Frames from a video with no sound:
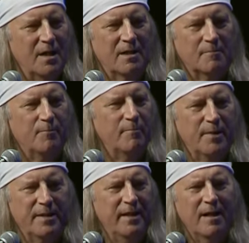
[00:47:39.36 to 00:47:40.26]
uh,
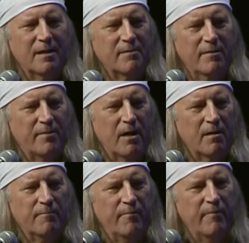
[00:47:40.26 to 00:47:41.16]
but yeah, uh,
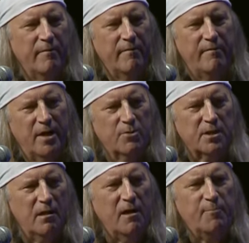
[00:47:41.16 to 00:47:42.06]
uh, there
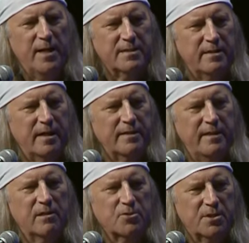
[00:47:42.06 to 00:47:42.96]
was a law passed in
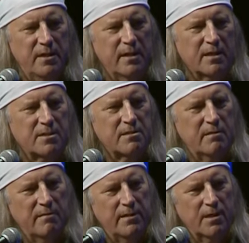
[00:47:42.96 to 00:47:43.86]
1906
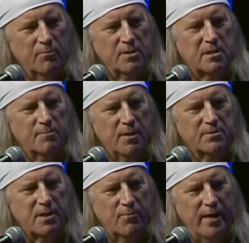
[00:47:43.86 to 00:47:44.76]
that was
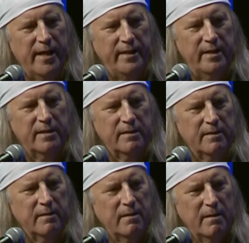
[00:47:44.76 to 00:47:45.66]
supposed to rein
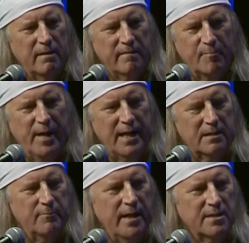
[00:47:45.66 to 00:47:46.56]
in the
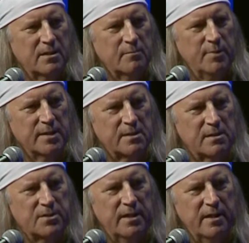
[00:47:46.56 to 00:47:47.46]
patent medicine
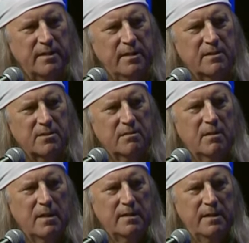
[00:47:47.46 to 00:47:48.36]
business, and it did
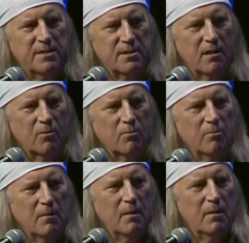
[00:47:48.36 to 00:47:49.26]
did
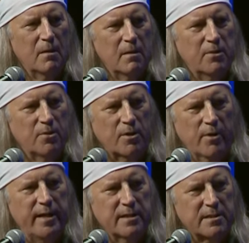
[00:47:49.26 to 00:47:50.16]
so to a
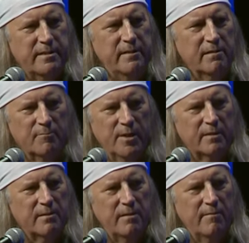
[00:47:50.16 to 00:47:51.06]
great extent,
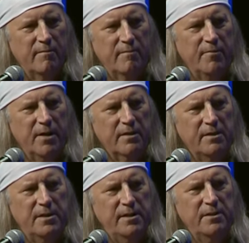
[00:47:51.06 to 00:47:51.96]
but there
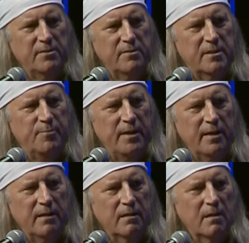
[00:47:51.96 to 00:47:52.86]
continued to
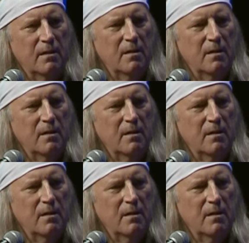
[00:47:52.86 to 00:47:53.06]
be